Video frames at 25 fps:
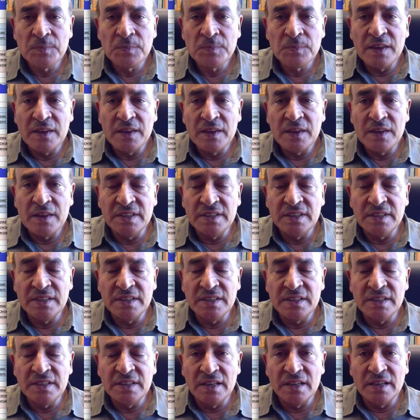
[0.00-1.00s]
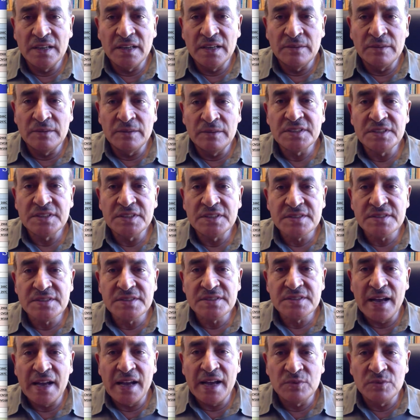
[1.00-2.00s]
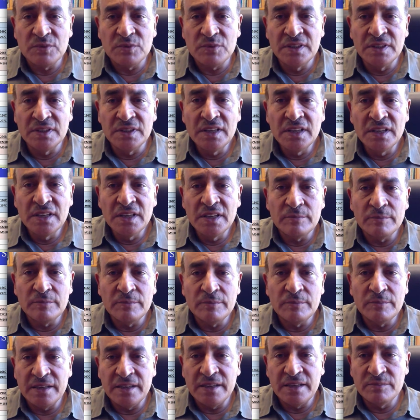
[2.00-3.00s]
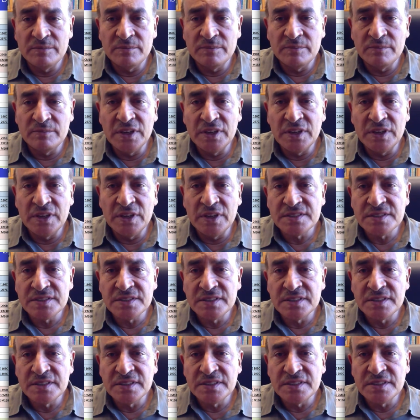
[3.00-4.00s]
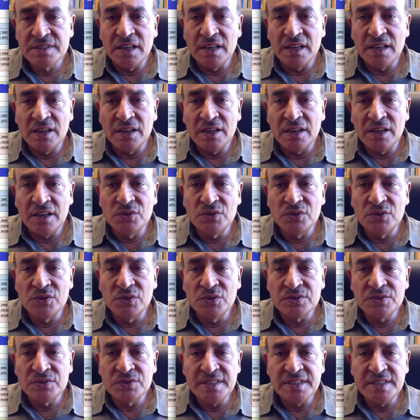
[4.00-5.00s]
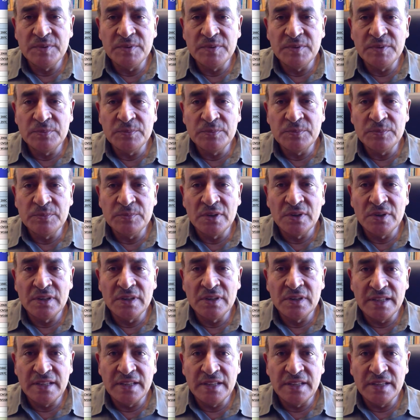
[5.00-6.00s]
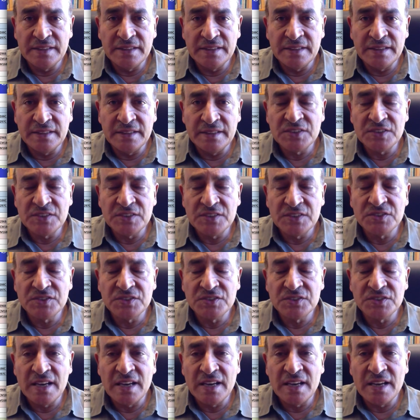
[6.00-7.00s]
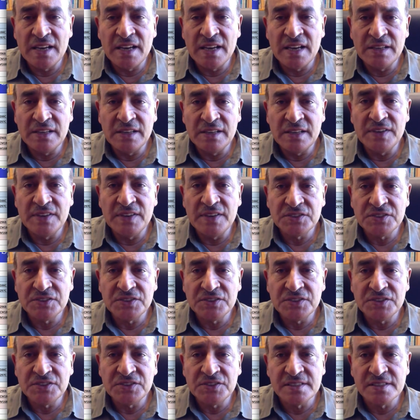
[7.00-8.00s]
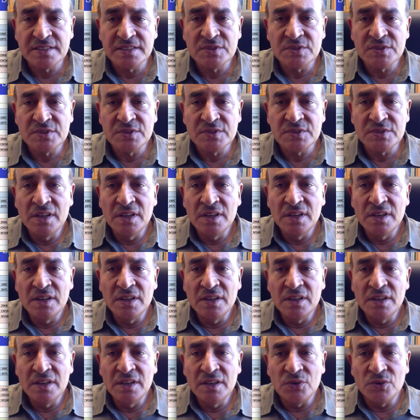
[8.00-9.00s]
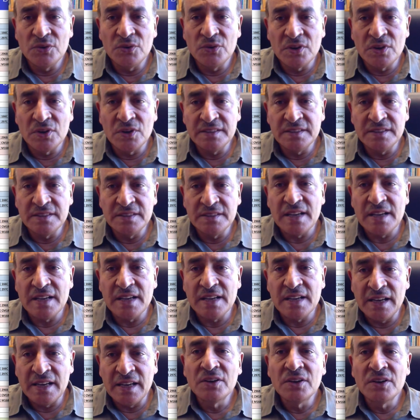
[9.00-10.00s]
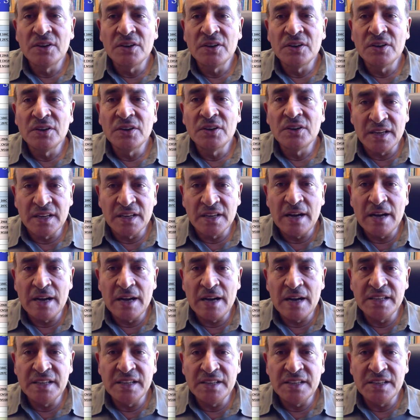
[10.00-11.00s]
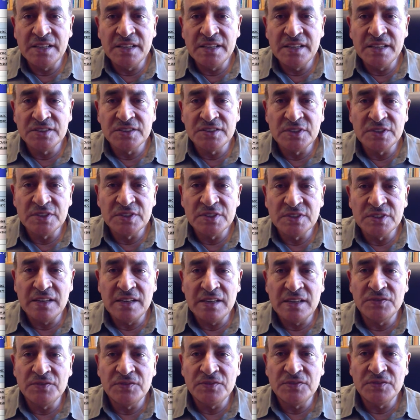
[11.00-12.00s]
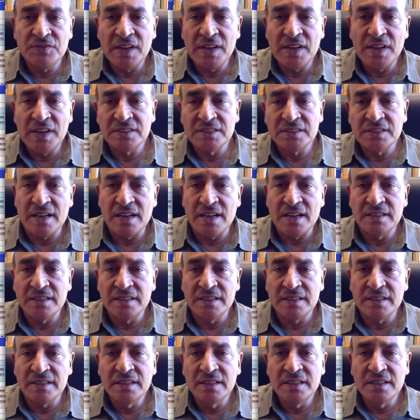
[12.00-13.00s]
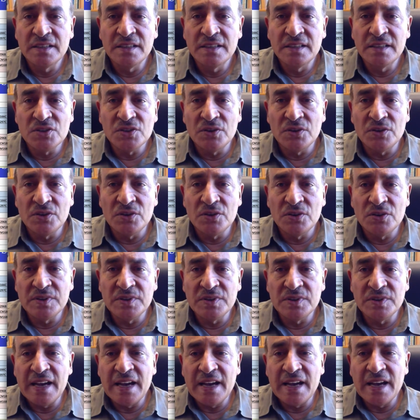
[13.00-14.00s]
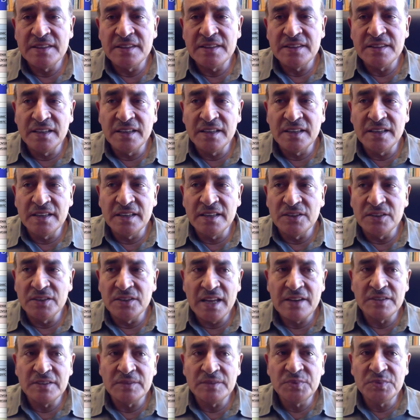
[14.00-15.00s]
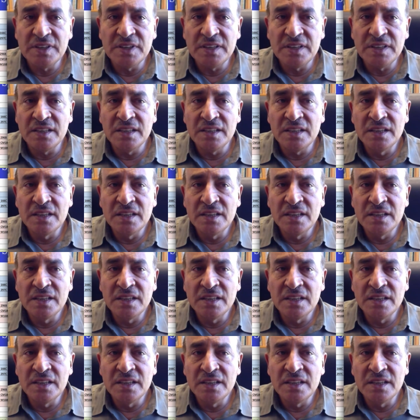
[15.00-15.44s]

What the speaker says: be more desirable by employers who seek people that are specialized in manufacturing systems or in design or in a combination between manufacturing and design. So with that, I think you would have a pretty